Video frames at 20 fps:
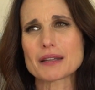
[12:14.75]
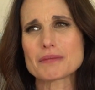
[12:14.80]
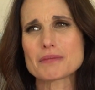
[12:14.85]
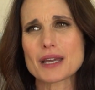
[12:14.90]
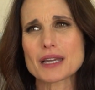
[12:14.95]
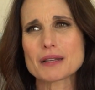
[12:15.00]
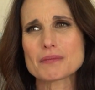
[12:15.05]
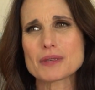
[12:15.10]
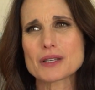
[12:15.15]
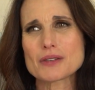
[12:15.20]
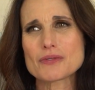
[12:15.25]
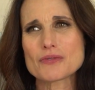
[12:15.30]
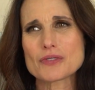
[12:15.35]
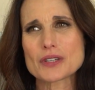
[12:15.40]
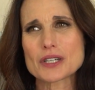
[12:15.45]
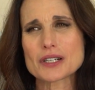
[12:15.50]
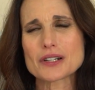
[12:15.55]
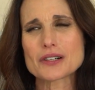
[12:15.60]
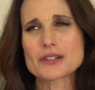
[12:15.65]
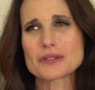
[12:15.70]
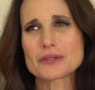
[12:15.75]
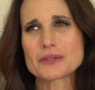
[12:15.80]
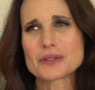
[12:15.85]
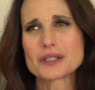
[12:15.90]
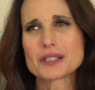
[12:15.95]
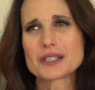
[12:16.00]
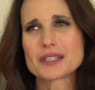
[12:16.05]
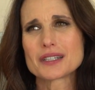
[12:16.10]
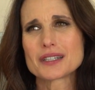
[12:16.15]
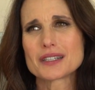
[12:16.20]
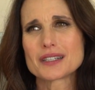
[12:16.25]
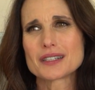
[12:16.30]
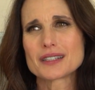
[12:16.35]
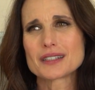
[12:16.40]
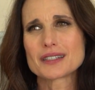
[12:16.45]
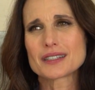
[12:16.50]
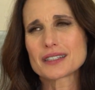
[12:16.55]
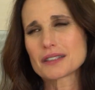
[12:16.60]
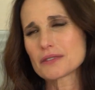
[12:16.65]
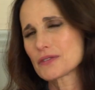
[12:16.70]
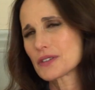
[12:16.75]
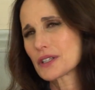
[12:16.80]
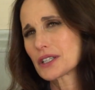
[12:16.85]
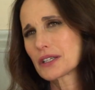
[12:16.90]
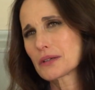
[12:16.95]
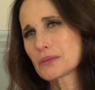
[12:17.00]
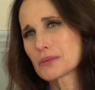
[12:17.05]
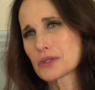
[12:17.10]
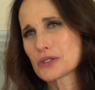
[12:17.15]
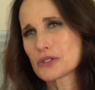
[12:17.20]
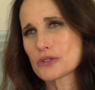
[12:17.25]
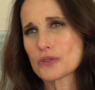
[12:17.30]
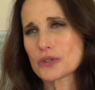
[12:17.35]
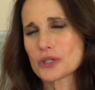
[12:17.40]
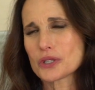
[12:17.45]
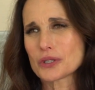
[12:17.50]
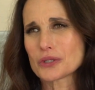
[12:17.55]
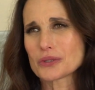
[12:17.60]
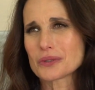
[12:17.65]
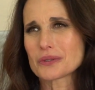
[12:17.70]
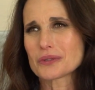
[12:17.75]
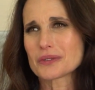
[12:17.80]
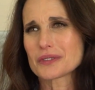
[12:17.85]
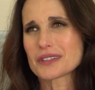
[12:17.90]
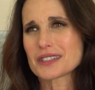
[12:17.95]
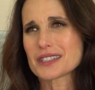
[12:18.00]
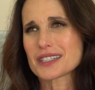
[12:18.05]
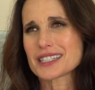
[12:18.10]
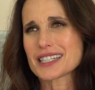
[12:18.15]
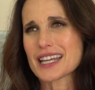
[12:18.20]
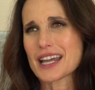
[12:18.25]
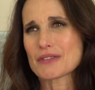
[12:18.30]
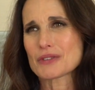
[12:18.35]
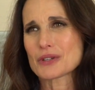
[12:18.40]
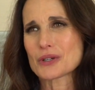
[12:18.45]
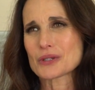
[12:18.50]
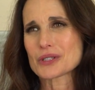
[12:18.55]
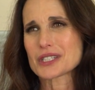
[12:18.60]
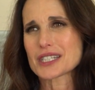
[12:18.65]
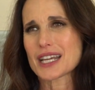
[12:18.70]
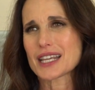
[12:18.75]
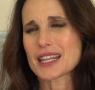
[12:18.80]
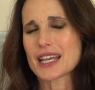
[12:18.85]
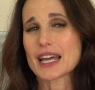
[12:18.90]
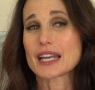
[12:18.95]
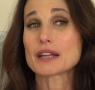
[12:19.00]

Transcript: It made me feel it was true, just having her say that.